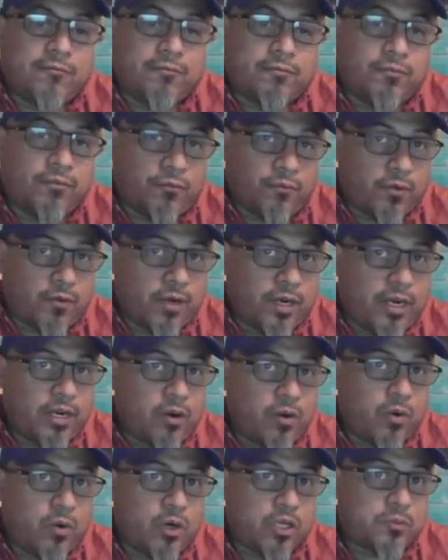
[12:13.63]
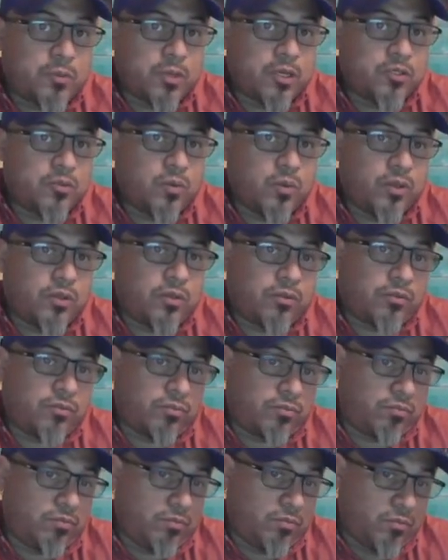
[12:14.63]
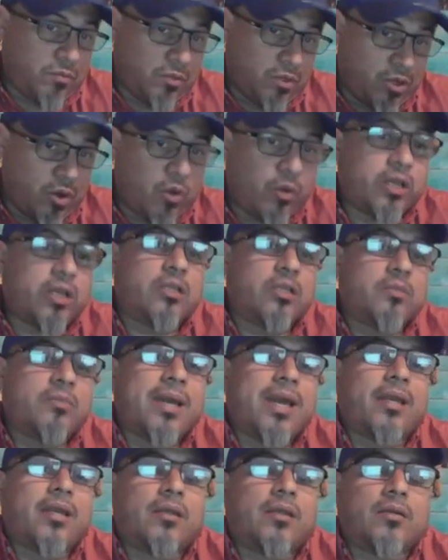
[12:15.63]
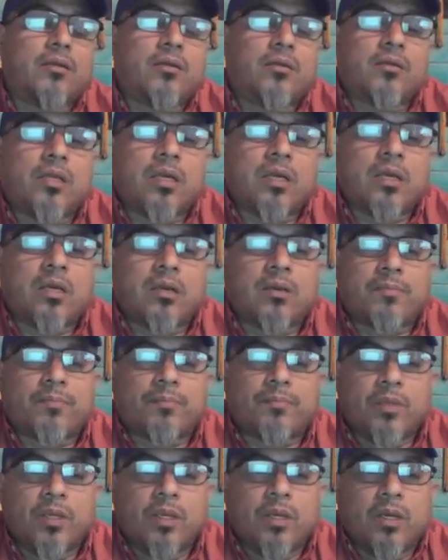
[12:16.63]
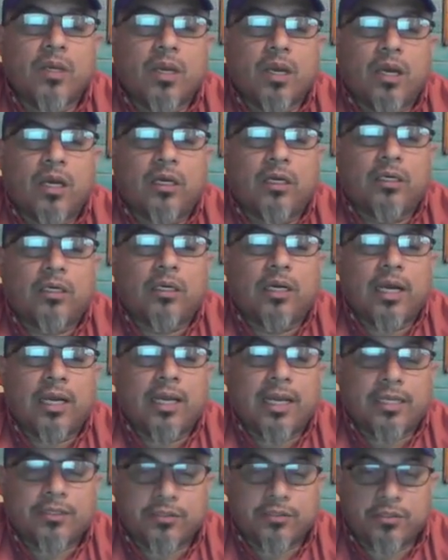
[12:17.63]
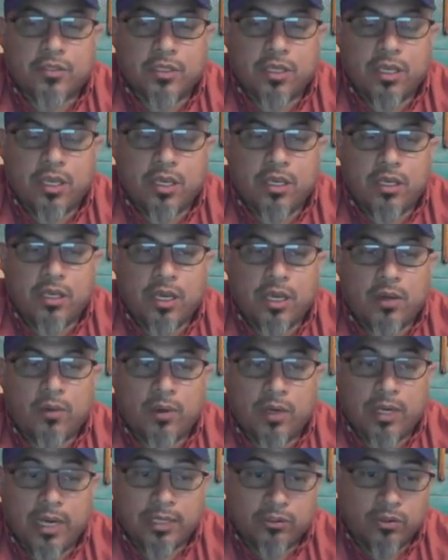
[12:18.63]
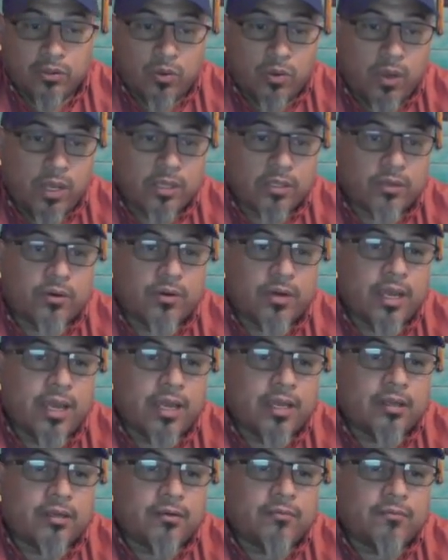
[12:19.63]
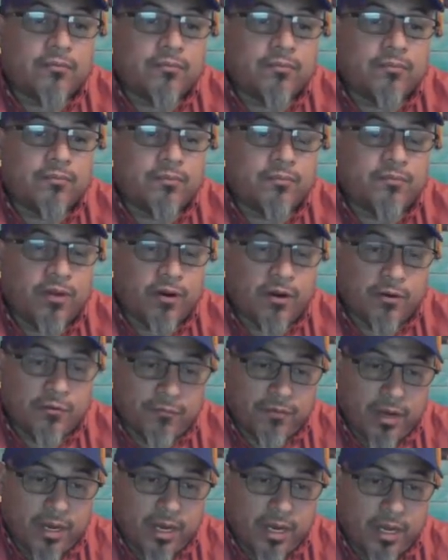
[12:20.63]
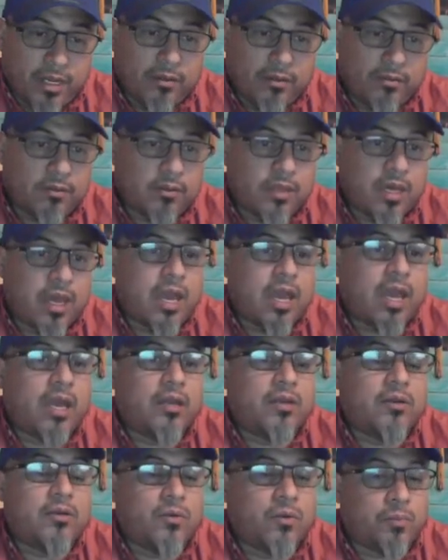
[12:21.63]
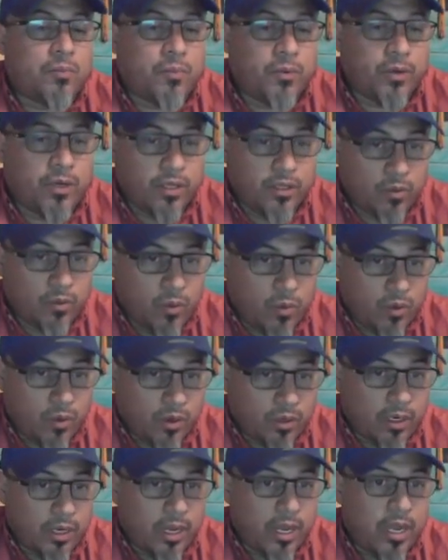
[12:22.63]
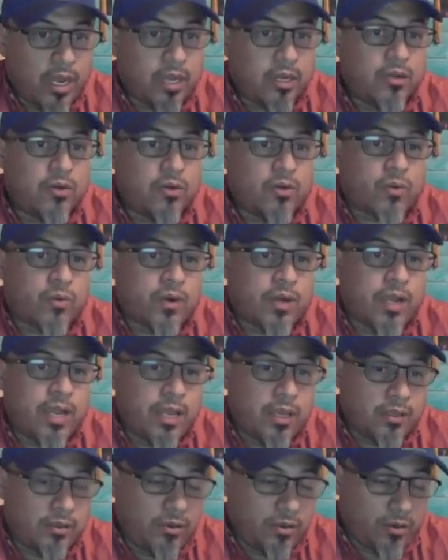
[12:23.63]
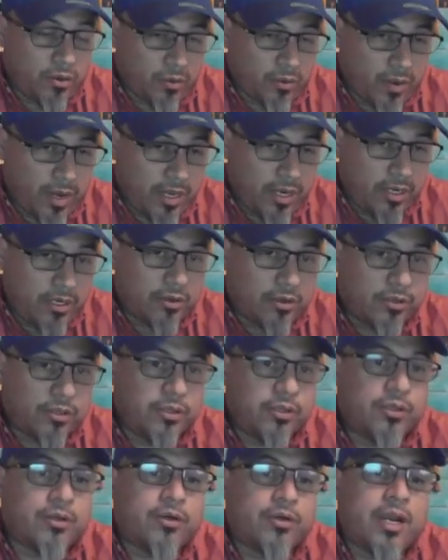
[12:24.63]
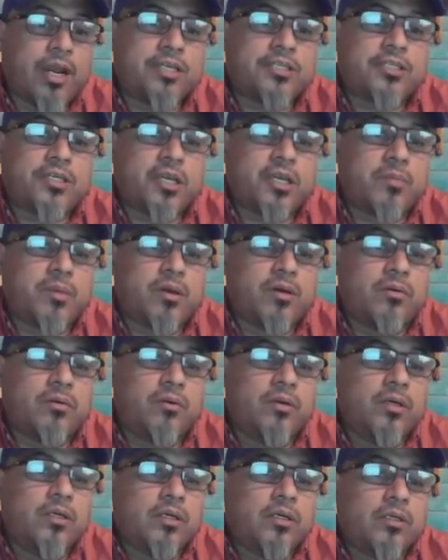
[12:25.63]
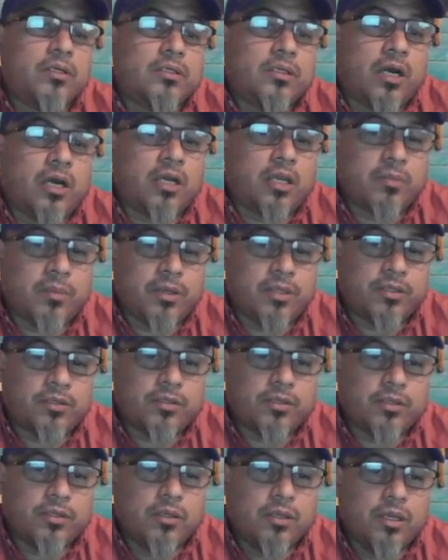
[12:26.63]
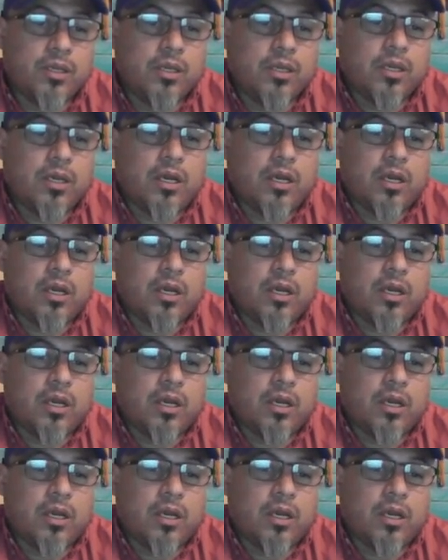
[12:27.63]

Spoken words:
if the front end corresponds with the coding in the back end, I like to go in there and verify that you're putting in the work and you creating your HTML document,